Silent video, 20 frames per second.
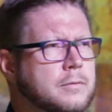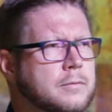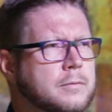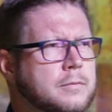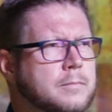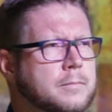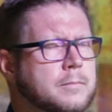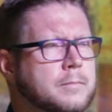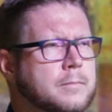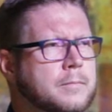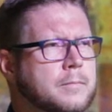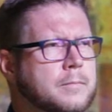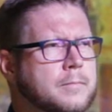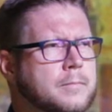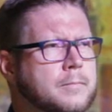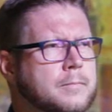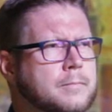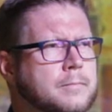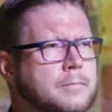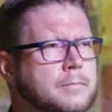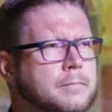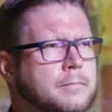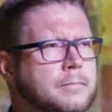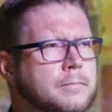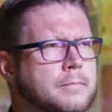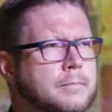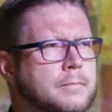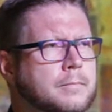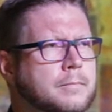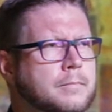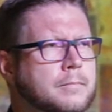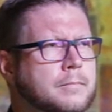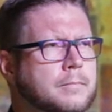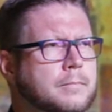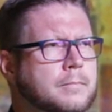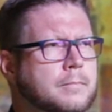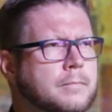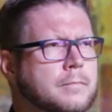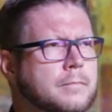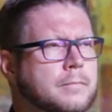
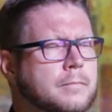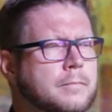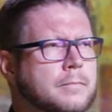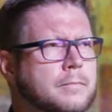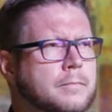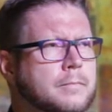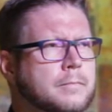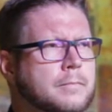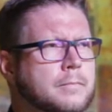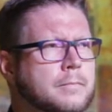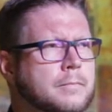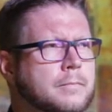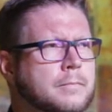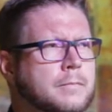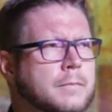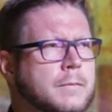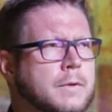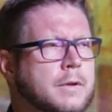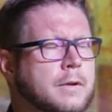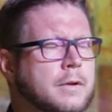Nothing is said.